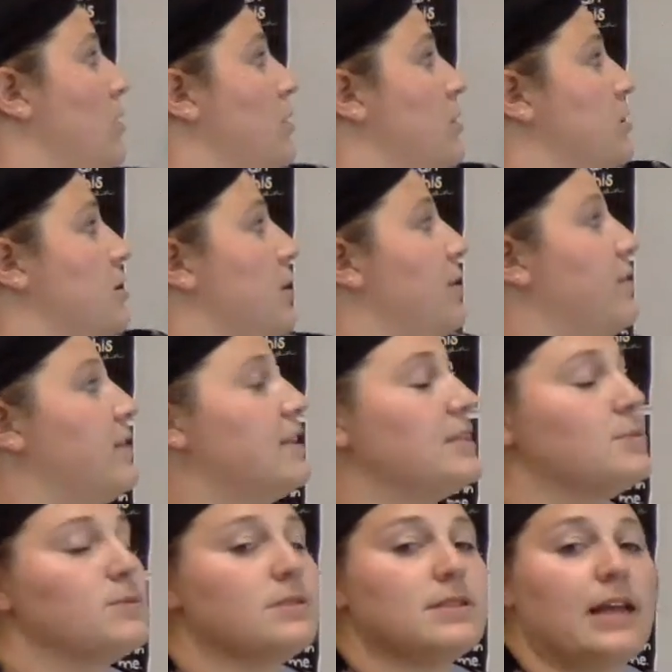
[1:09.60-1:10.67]
So if
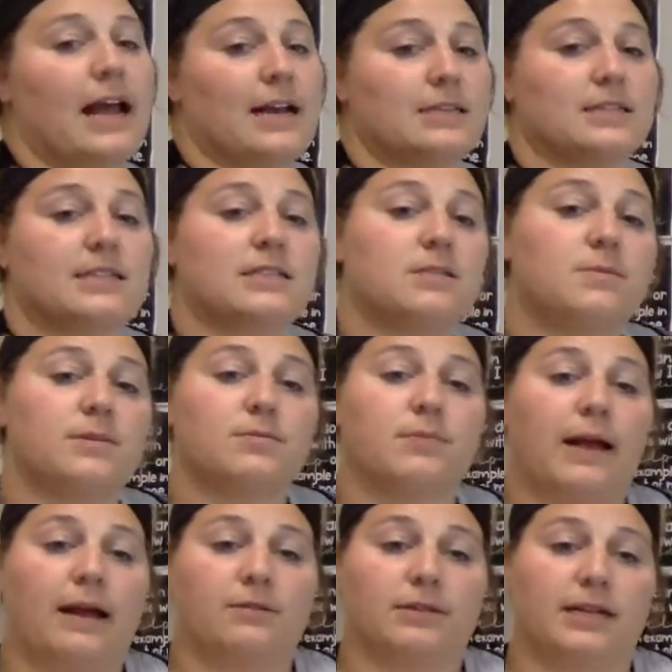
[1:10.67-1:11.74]
this was asking to be
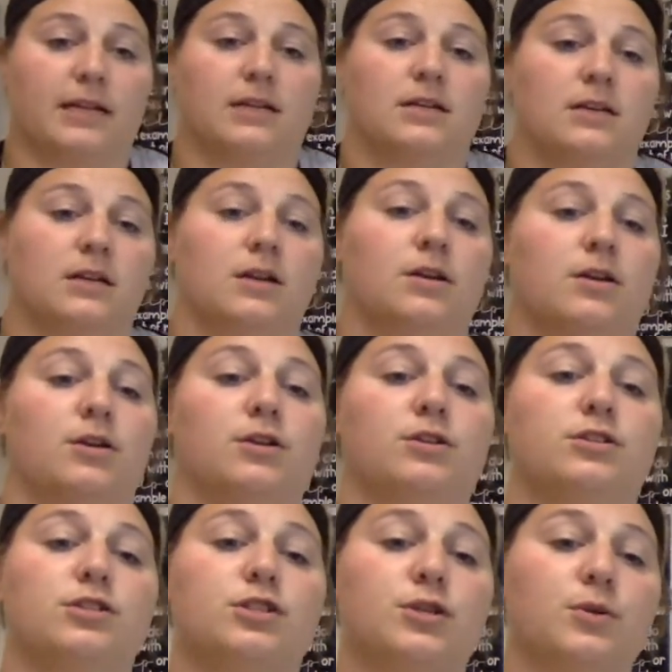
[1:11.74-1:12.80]
rounded
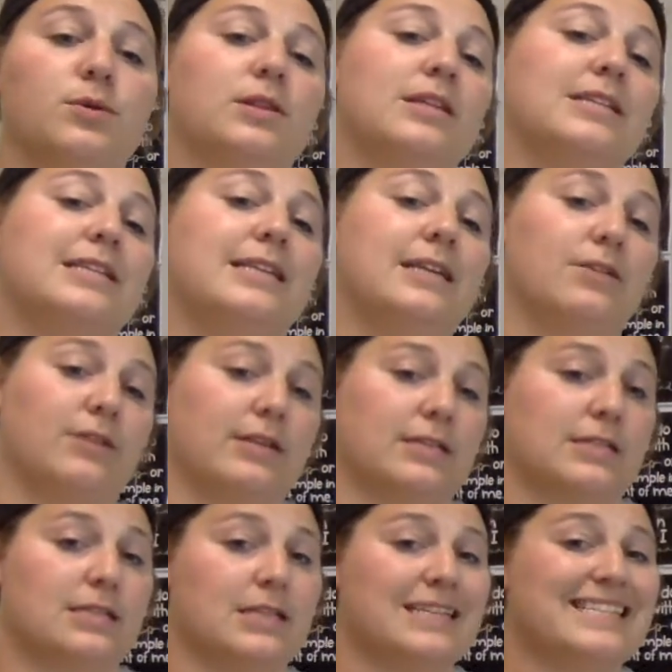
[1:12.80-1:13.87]
to the
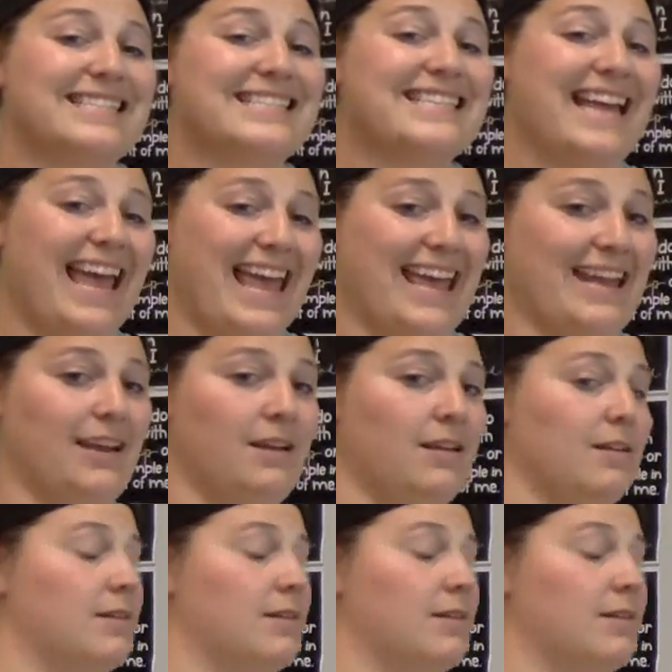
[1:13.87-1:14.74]
nearest 10,